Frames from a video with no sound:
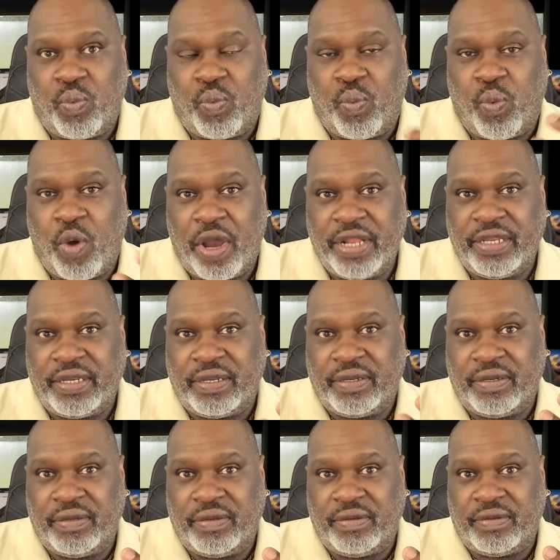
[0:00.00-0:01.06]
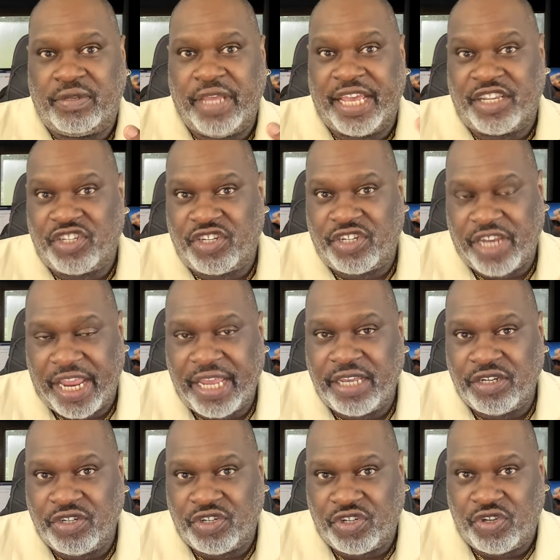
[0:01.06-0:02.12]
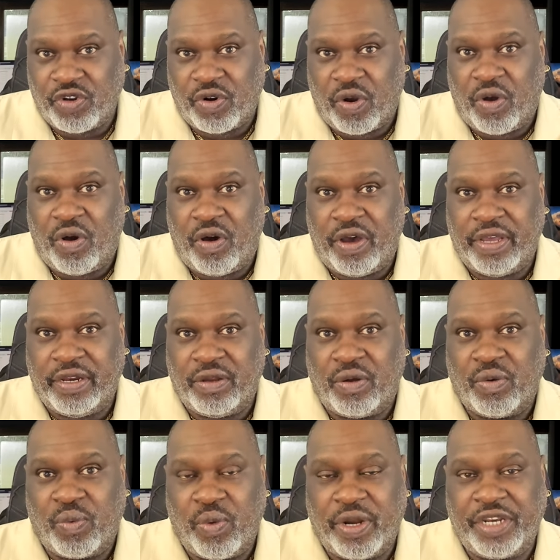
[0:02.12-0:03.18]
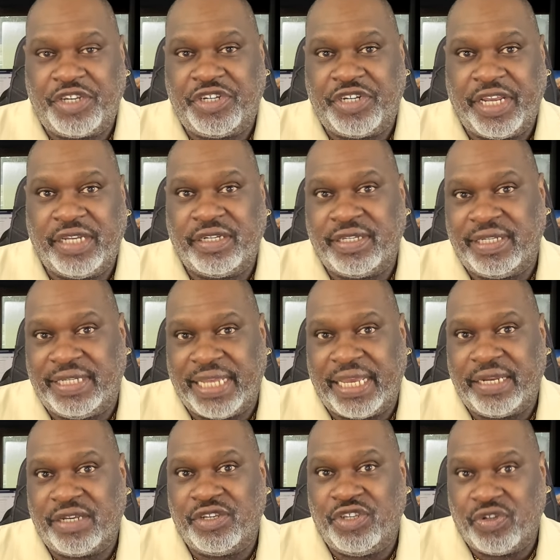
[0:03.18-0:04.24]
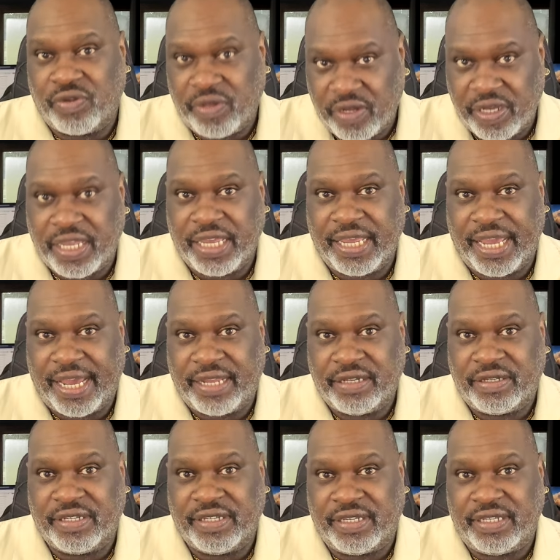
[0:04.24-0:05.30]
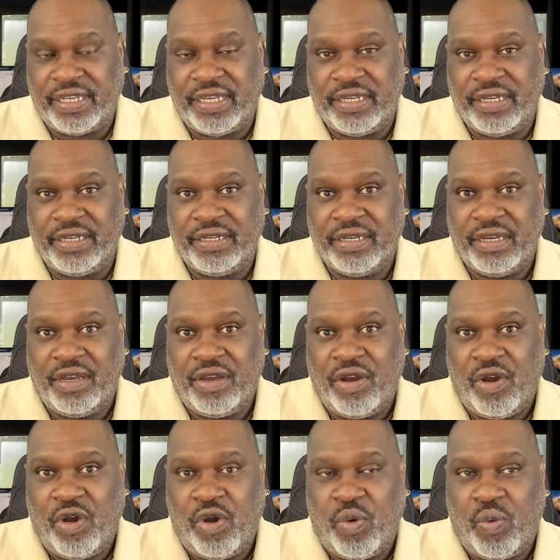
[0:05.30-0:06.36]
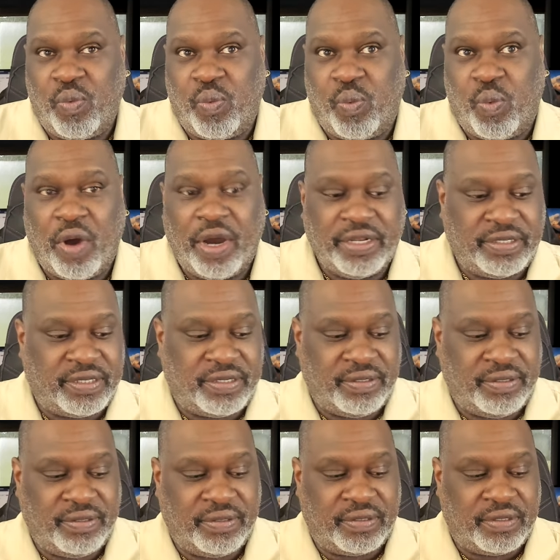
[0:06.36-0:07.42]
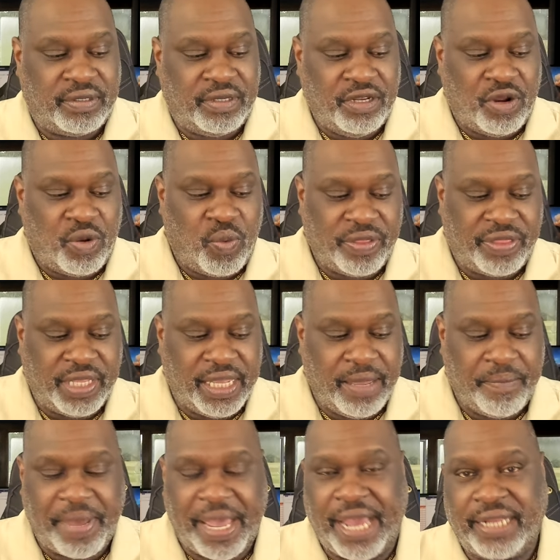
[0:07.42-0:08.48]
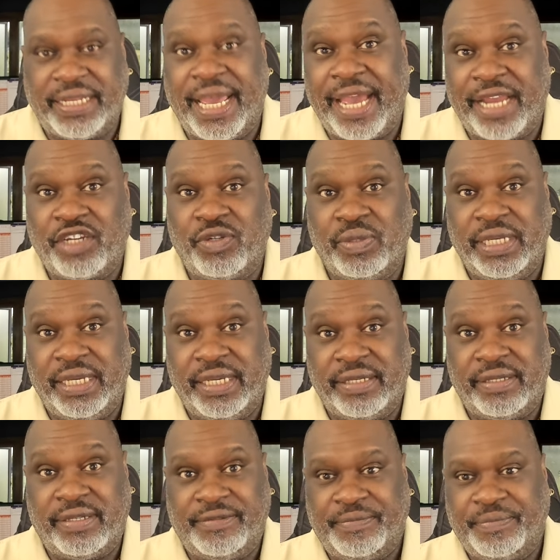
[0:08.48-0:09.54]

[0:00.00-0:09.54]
what exchange you're on or what exchange's data you're looking at to see what, you know, what the impact actually is.